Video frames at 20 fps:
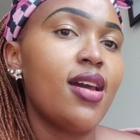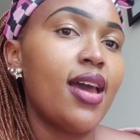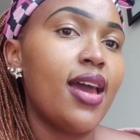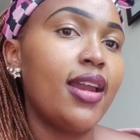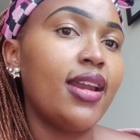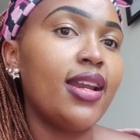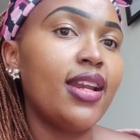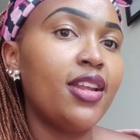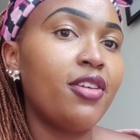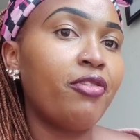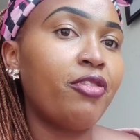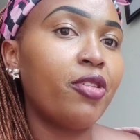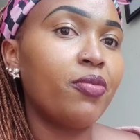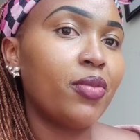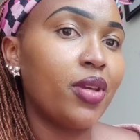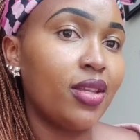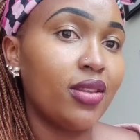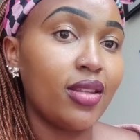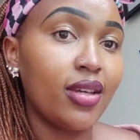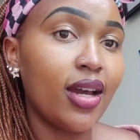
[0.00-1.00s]
and leave
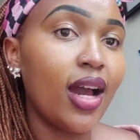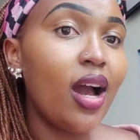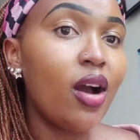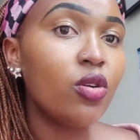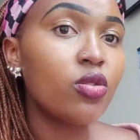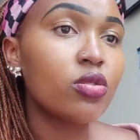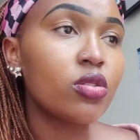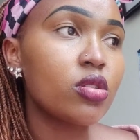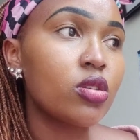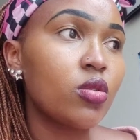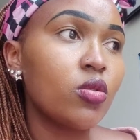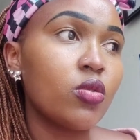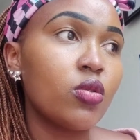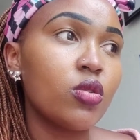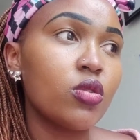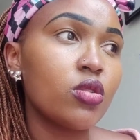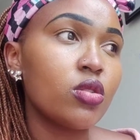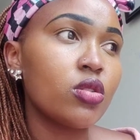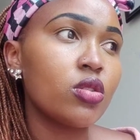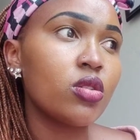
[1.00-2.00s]
him in the house,
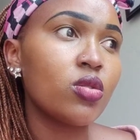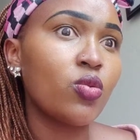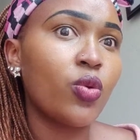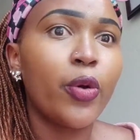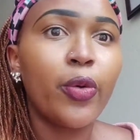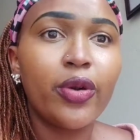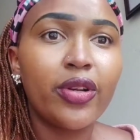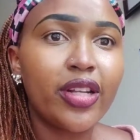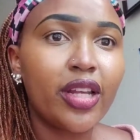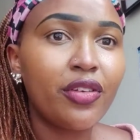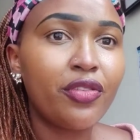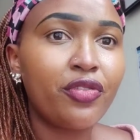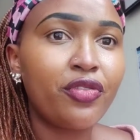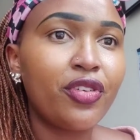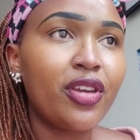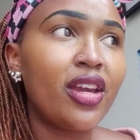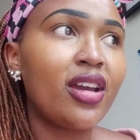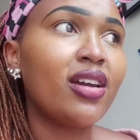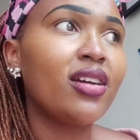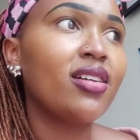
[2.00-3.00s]
because why would I
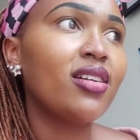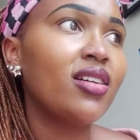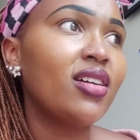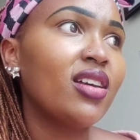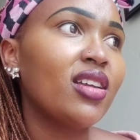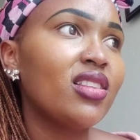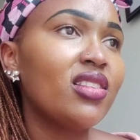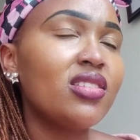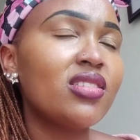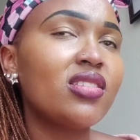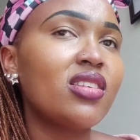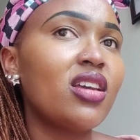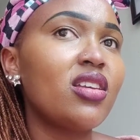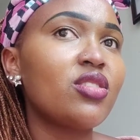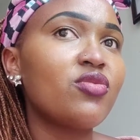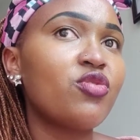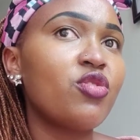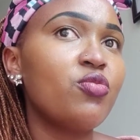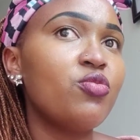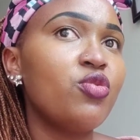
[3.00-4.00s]
fear? This
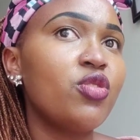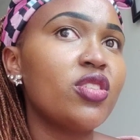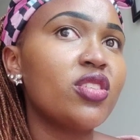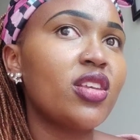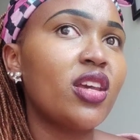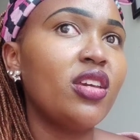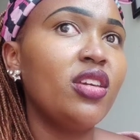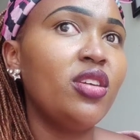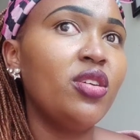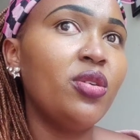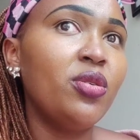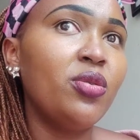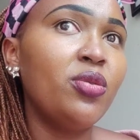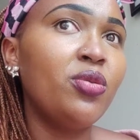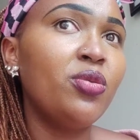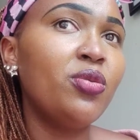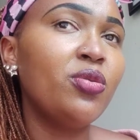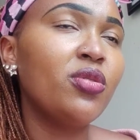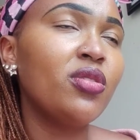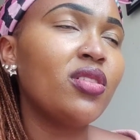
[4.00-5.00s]
guy's from
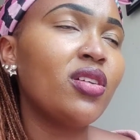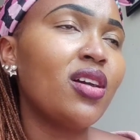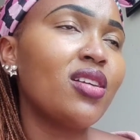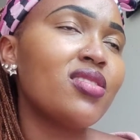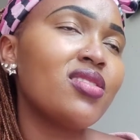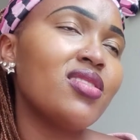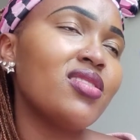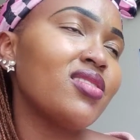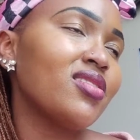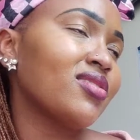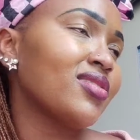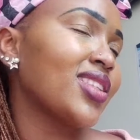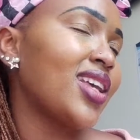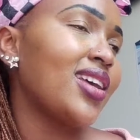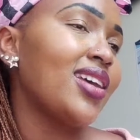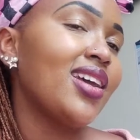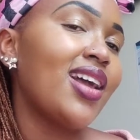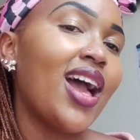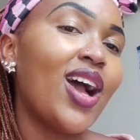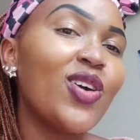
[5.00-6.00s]
USIU. As in,
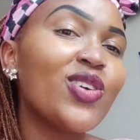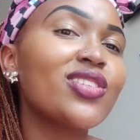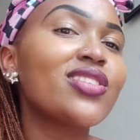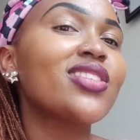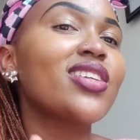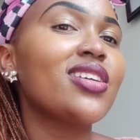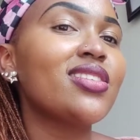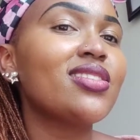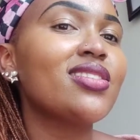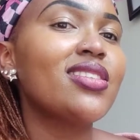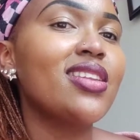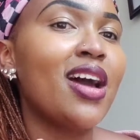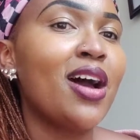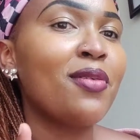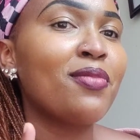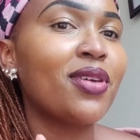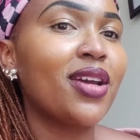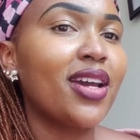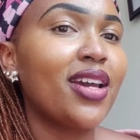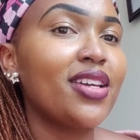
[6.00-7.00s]
I was just
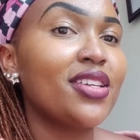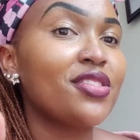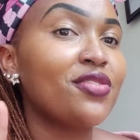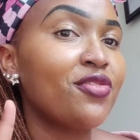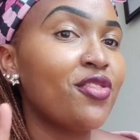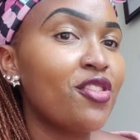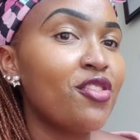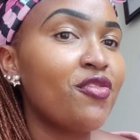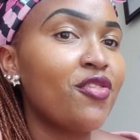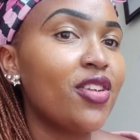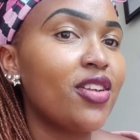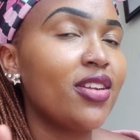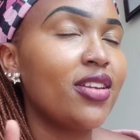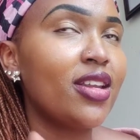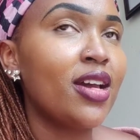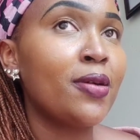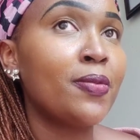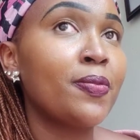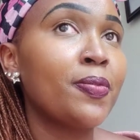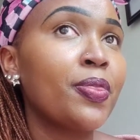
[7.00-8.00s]
dumb, guys. Very, very
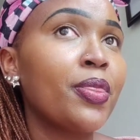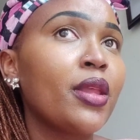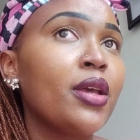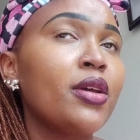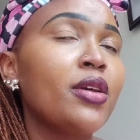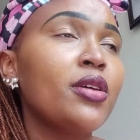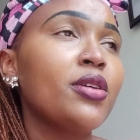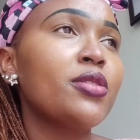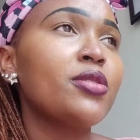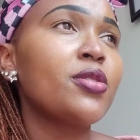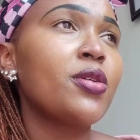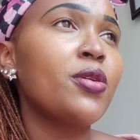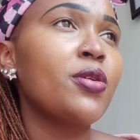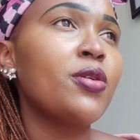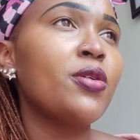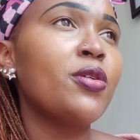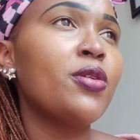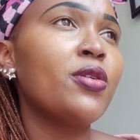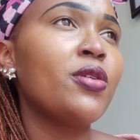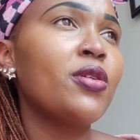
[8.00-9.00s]
dumb.
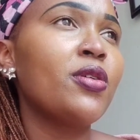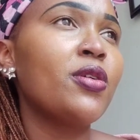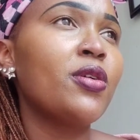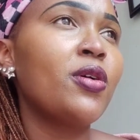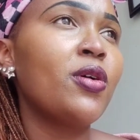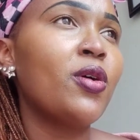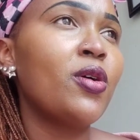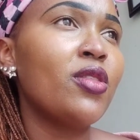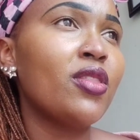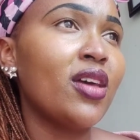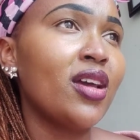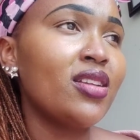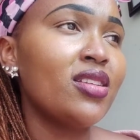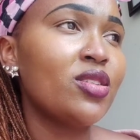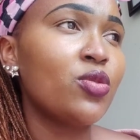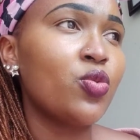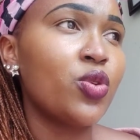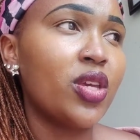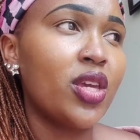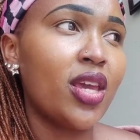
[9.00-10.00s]
So on
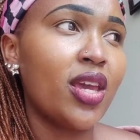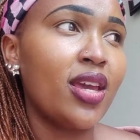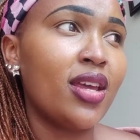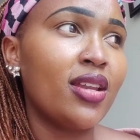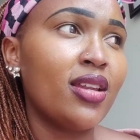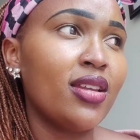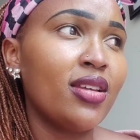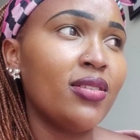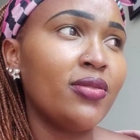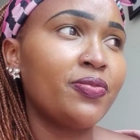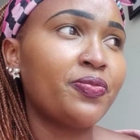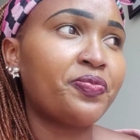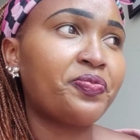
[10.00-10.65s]
that weekend,